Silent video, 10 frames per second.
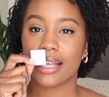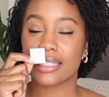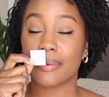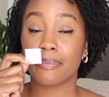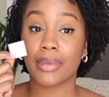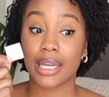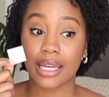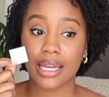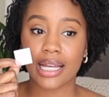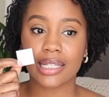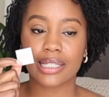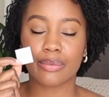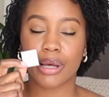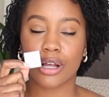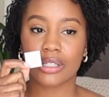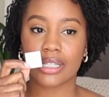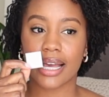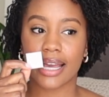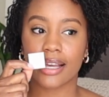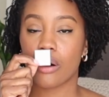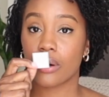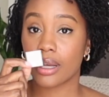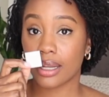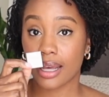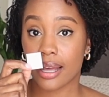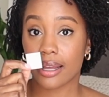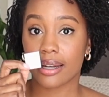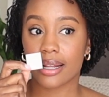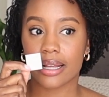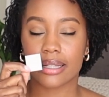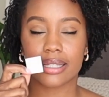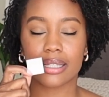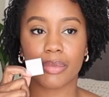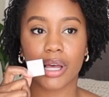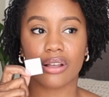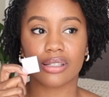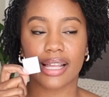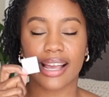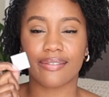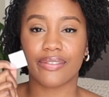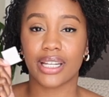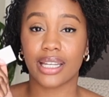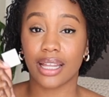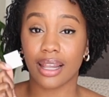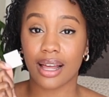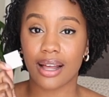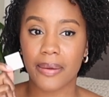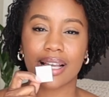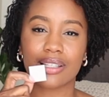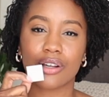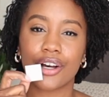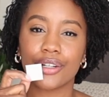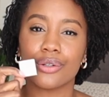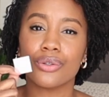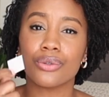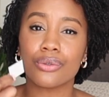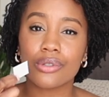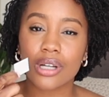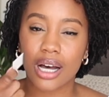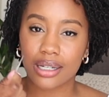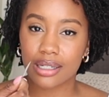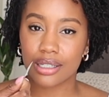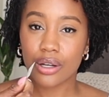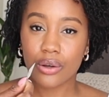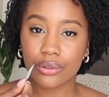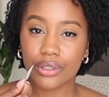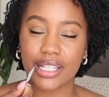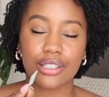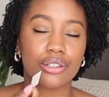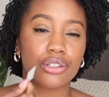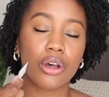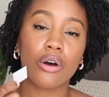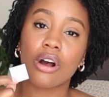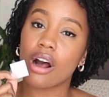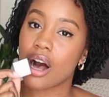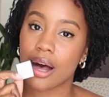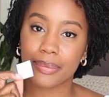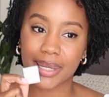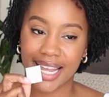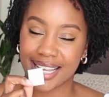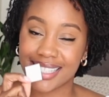To me, it smells like coconut. It smells like vanilla. Like, it's got an oud undertone. It's so complex.